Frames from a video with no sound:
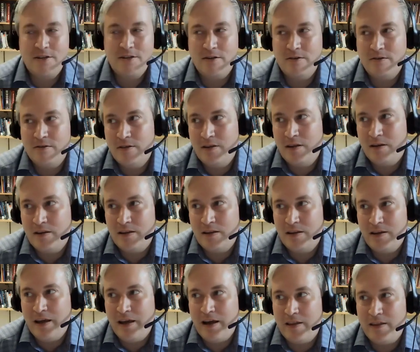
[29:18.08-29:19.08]
So
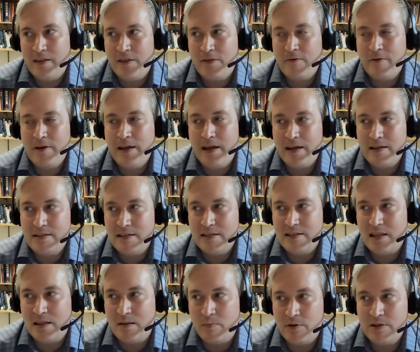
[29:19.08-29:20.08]
the three
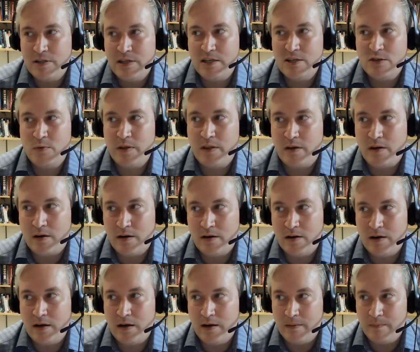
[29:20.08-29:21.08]
cases that the book deals with
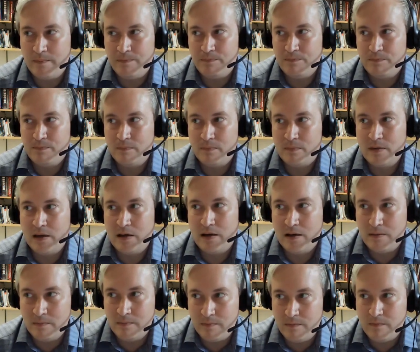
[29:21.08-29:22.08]
are
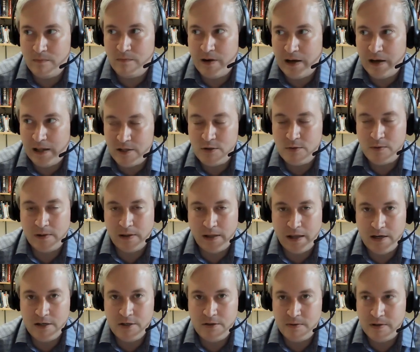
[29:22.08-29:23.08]
violence
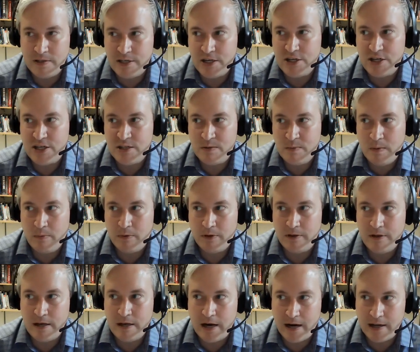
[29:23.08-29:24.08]
relating to Indigenous people
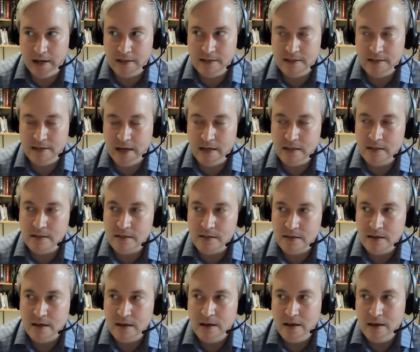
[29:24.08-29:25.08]
in the United
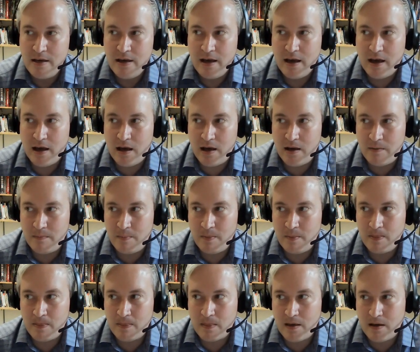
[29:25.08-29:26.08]
States,
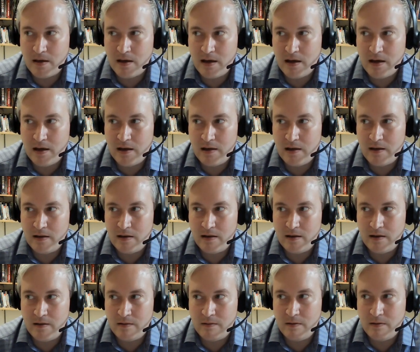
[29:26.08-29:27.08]
um,
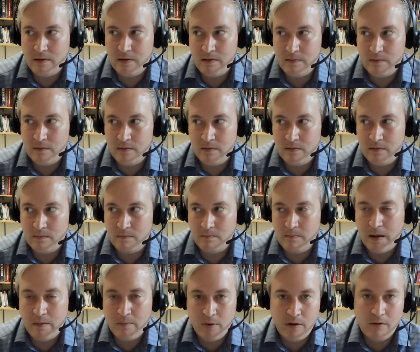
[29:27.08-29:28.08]
uh,
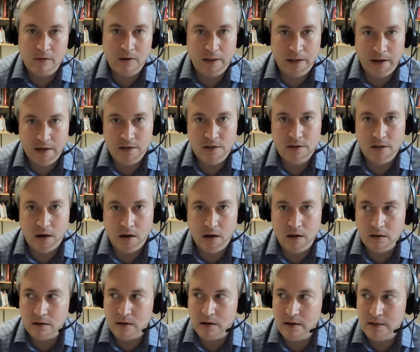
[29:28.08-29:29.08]
memory relating to the
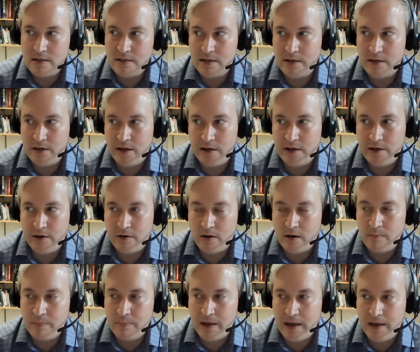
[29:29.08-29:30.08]
Holocaust in
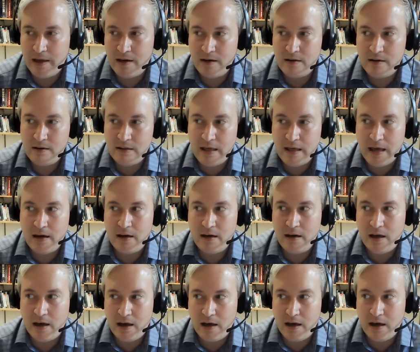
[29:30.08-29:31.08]
Europe, and
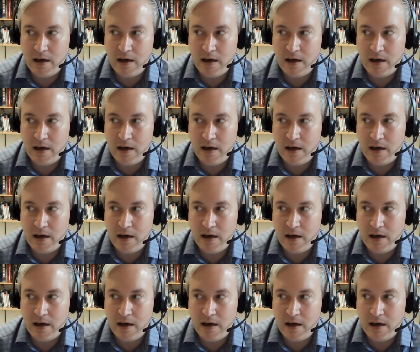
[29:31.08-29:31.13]
then